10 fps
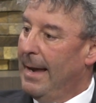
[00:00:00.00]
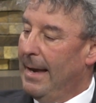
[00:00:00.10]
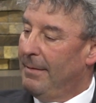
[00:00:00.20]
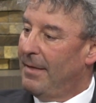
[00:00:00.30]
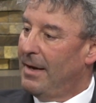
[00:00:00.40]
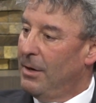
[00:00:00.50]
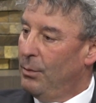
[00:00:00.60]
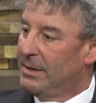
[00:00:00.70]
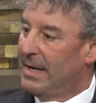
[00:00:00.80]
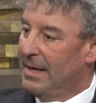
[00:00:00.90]
and then
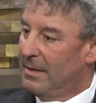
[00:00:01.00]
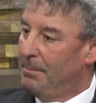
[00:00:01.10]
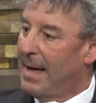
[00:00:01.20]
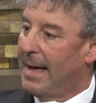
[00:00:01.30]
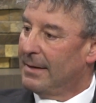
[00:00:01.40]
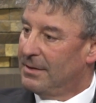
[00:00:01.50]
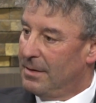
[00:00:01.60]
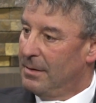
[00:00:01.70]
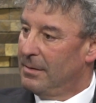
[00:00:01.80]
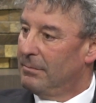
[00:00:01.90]
you would take the bag
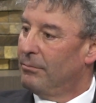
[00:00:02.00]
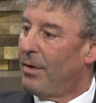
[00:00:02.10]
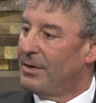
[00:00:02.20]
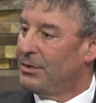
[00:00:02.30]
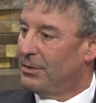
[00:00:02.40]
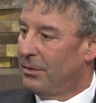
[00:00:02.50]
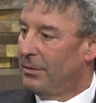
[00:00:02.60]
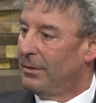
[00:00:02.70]
to the register